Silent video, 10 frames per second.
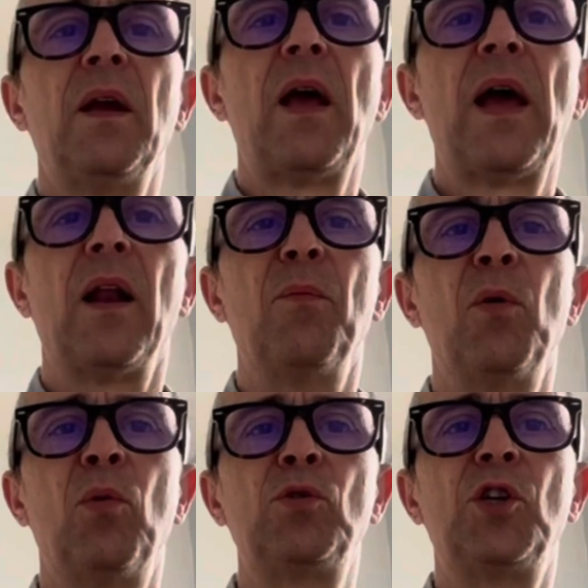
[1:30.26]
Hello
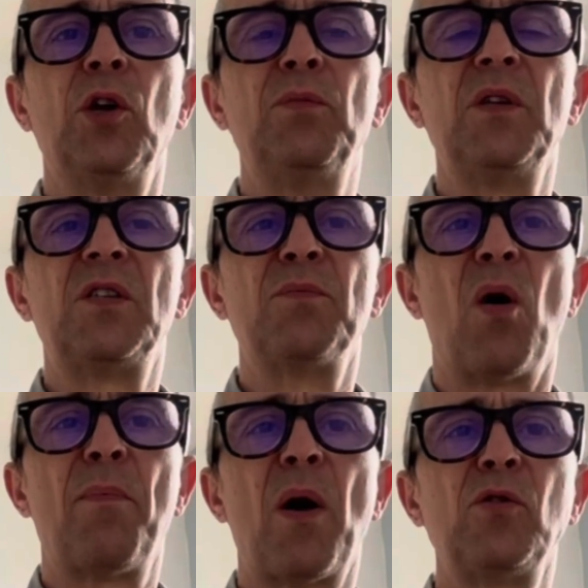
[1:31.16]
Millwall Tube, this is
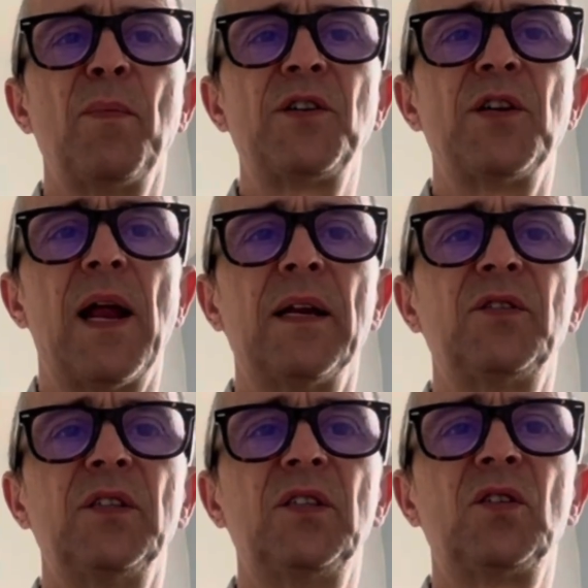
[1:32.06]
my post-match
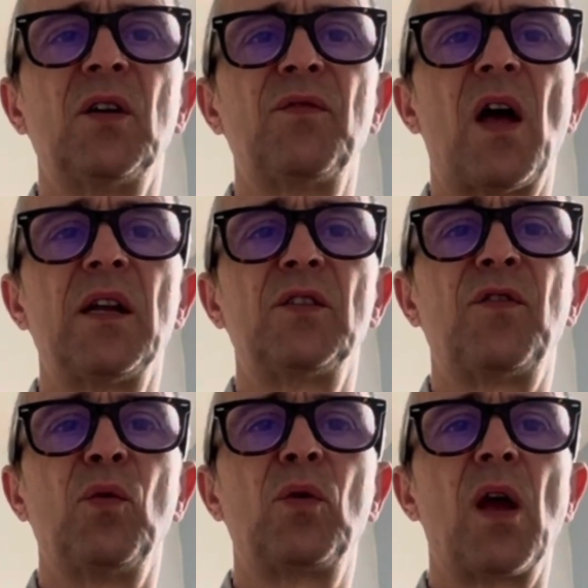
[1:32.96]
analysis of the
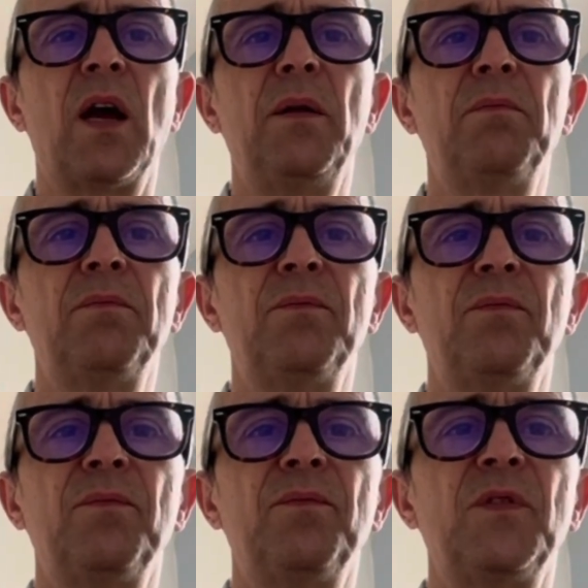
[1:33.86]
Huddersfield game
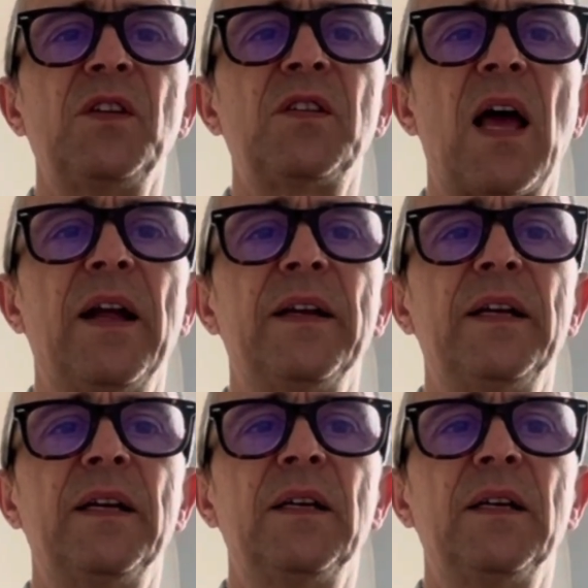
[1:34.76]
this Saturday.